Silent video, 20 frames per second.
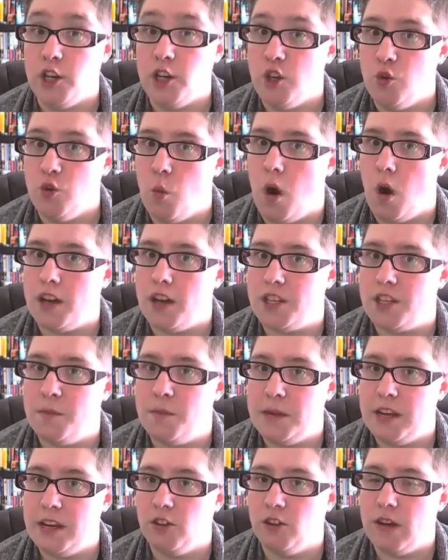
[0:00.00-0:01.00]
you want to
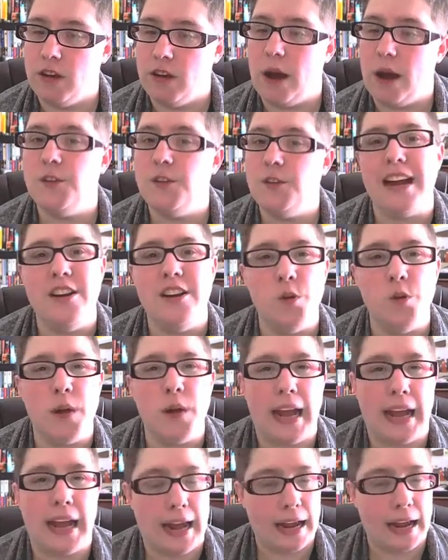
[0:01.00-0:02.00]
be around, and you
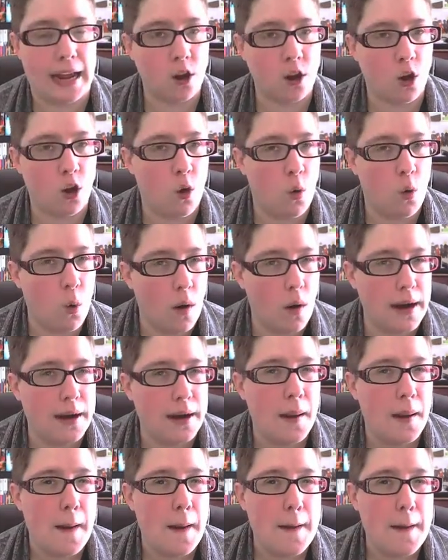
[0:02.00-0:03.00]
can't quite